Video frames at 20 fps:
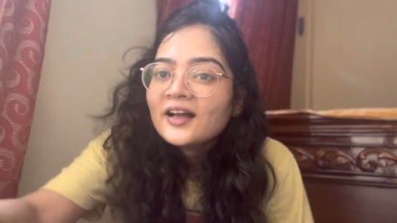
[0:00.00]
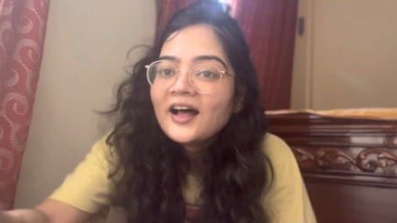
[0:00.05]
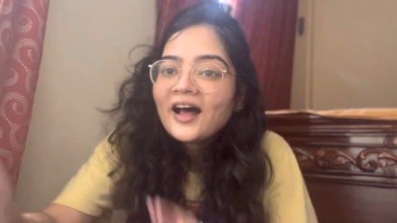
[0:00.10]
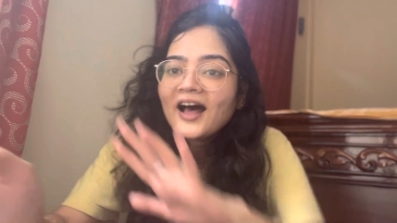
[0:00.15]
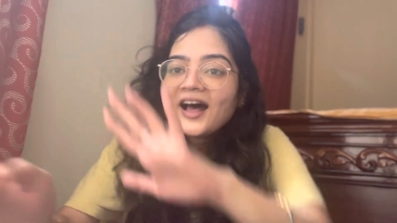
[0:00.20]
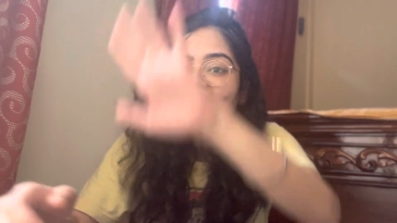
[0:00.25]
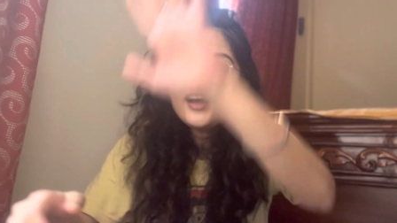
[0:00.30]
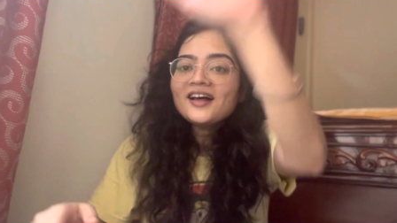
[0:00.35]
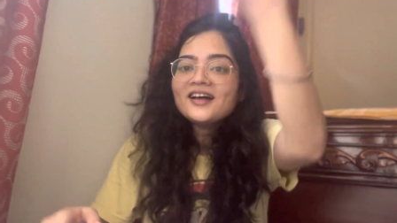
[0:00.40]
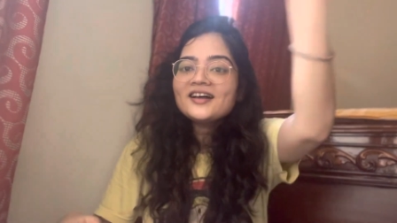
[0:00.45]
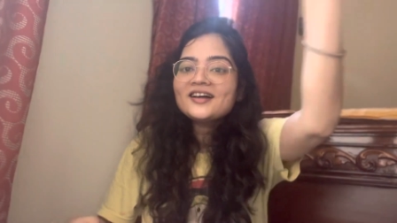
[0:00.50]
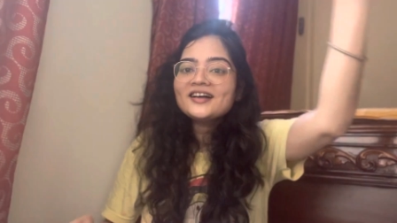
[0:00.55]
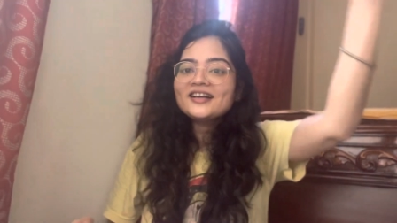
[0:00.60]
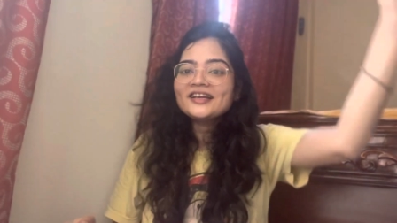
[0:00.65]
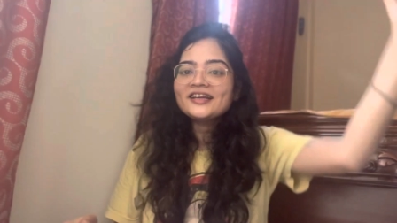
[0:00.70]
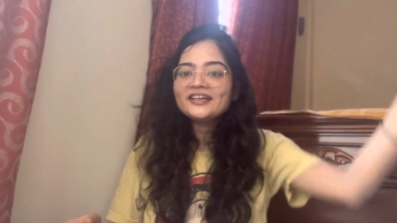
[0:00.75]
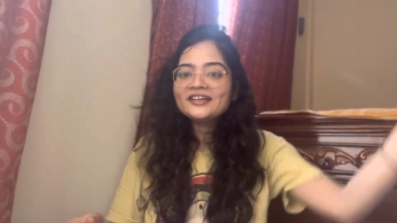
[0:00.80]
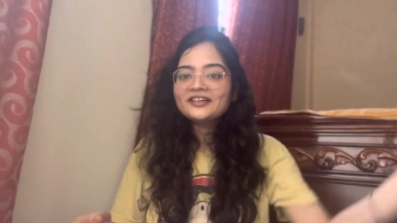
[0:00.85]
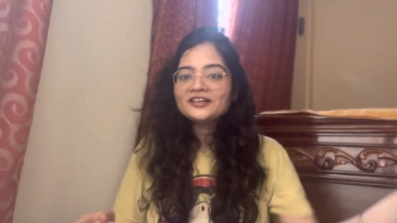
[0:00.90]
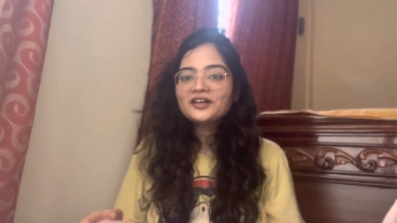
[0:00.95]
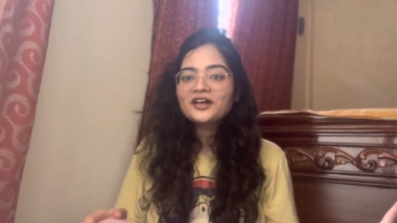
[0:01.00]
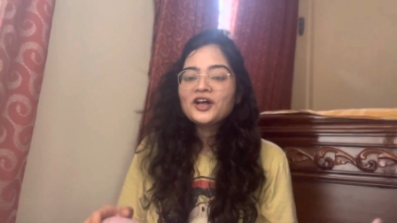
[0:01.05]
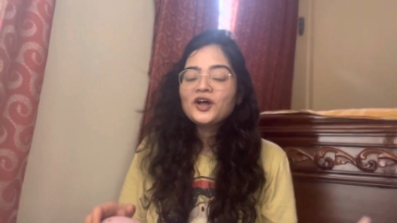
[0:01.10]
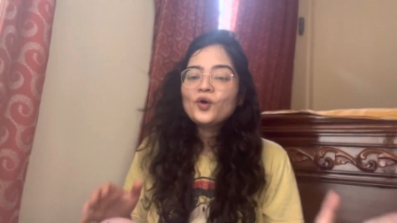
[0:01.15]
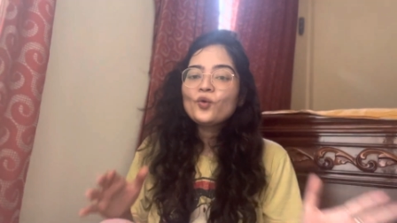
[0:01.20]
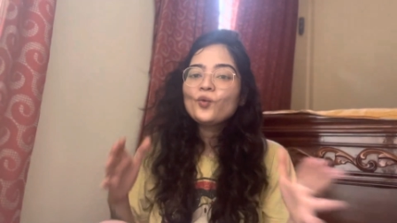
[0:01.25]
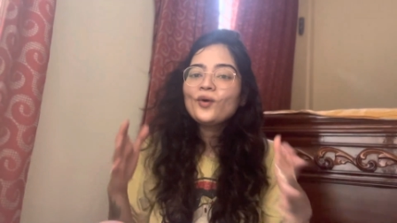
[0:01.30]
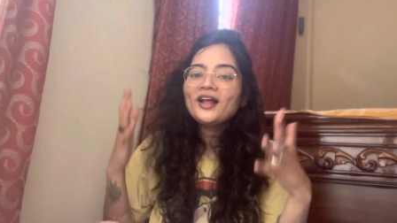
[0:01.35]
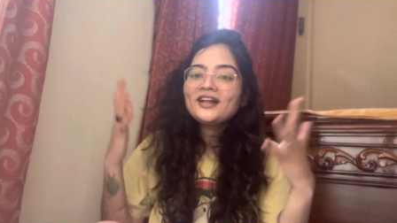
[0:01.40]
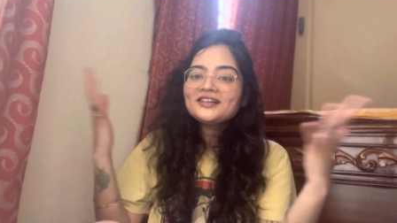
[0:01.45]
Hi,
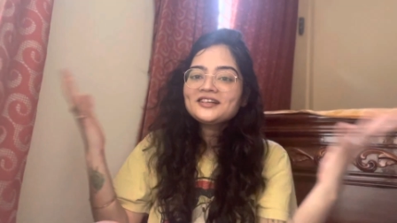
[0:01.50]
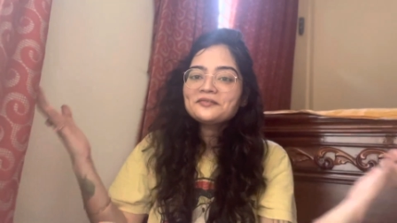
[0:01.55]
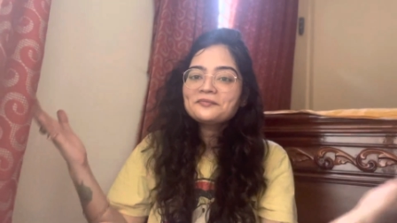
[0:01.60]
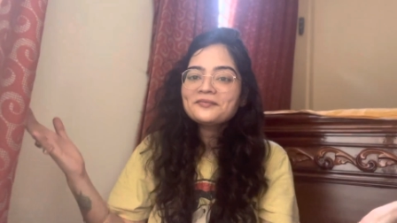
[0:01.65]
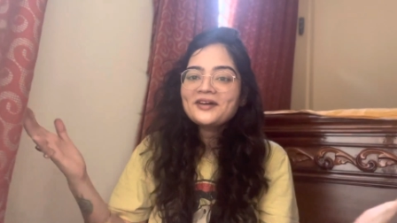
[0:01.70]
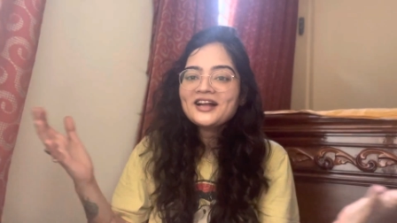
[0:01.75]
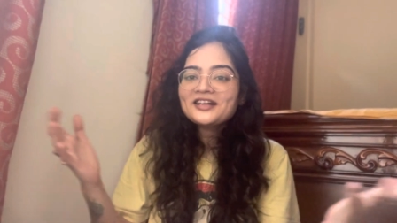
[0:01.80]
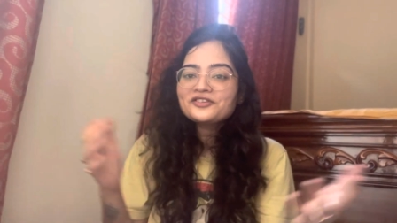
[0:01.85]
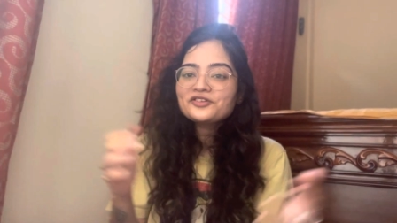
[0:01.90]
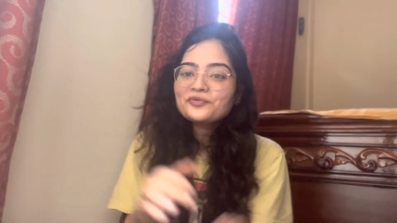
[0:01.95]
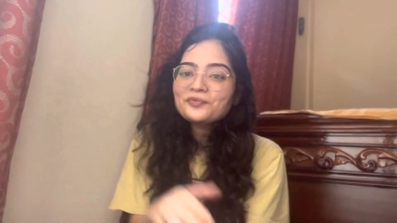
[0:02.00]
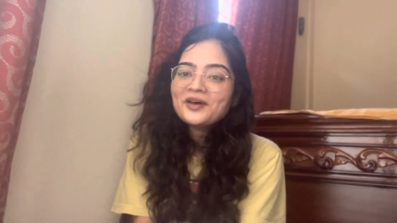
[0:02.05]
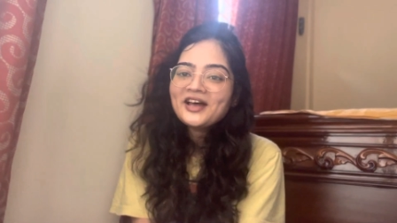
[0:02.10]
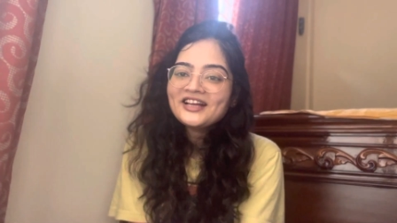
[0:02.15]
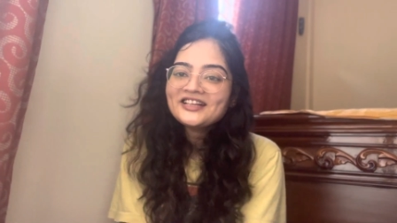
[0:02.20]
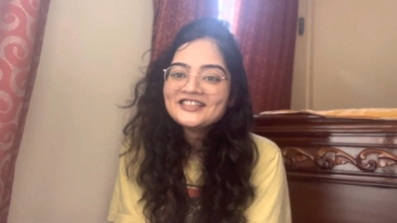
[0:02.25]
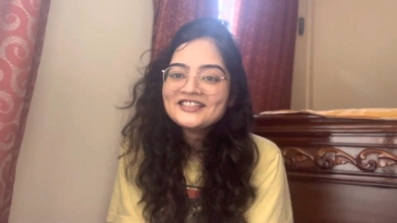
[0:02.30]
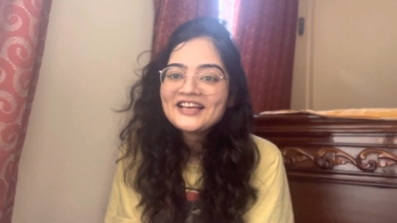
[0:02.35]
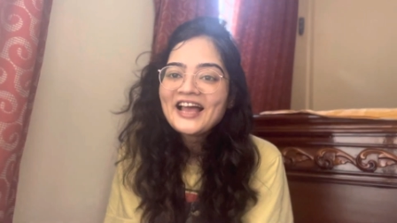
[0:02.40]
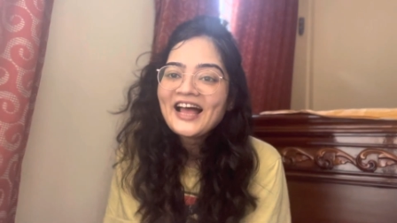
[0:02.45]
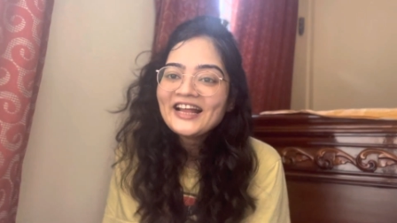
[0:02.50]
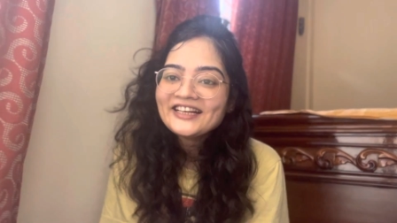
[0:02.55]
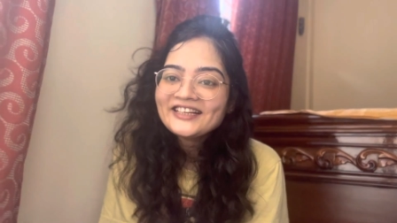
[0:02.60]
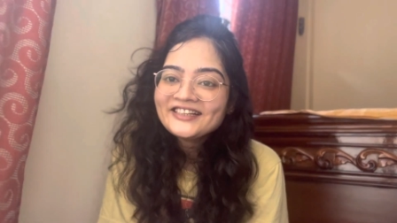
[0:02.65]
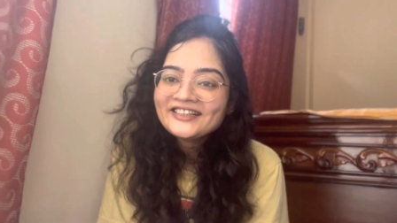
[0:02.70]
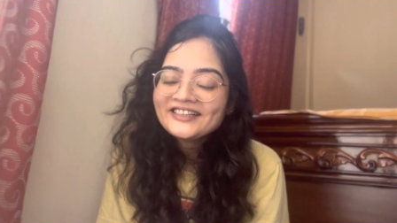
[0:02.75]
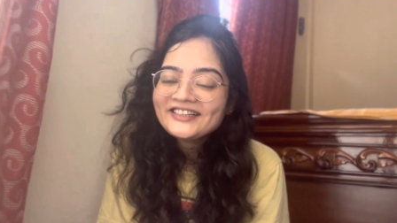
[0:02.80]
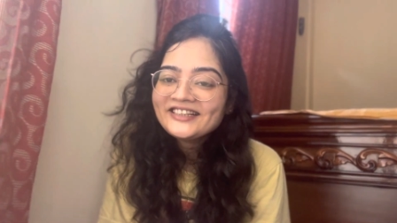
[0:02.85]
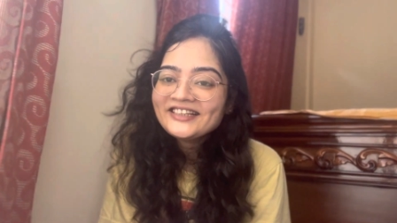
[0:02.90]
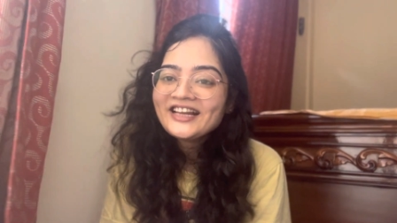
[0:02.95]
welcome back to my
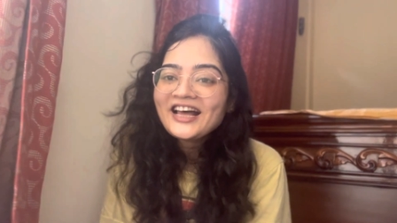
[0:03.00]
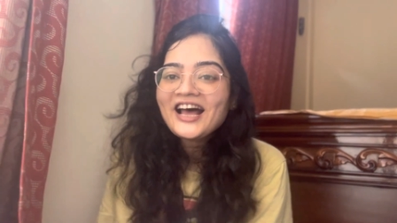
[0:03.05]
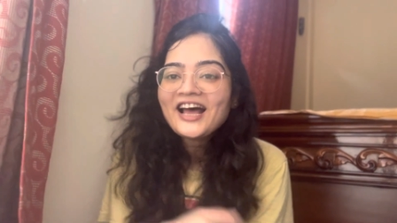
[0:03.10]
channel.